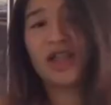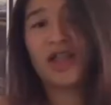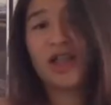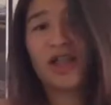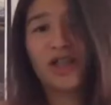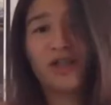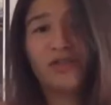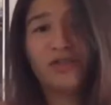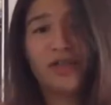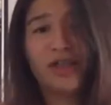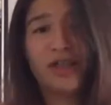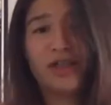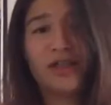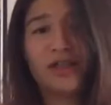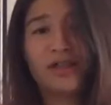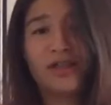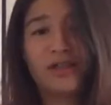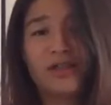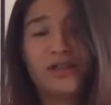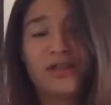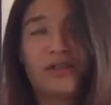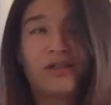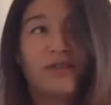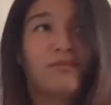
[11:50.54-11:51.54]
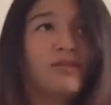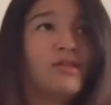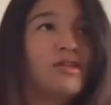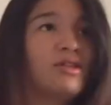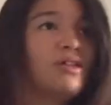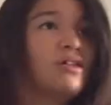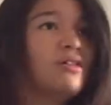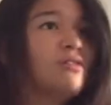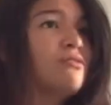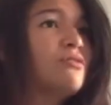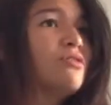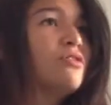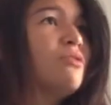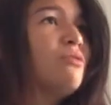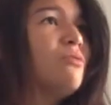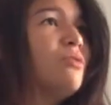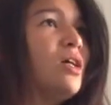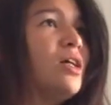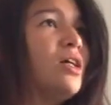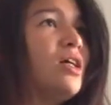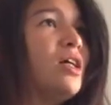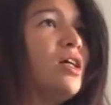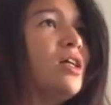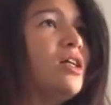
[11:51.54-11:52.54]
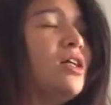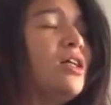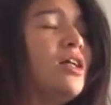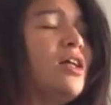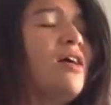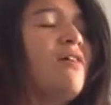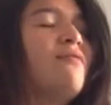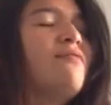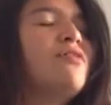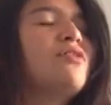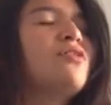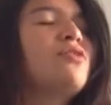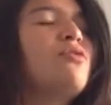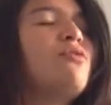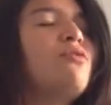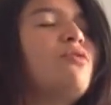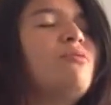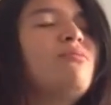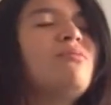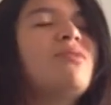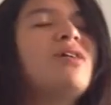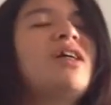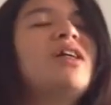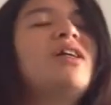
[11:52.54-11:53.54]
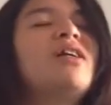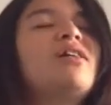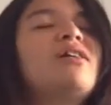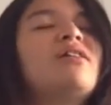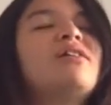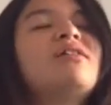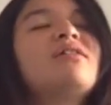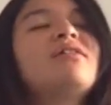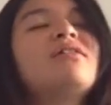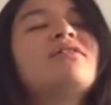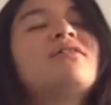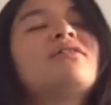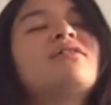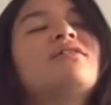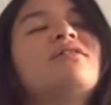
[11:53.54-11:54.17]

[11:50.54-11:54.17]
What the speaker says: hungry. I'm just like, so lightheaded, and I have this horrible headache.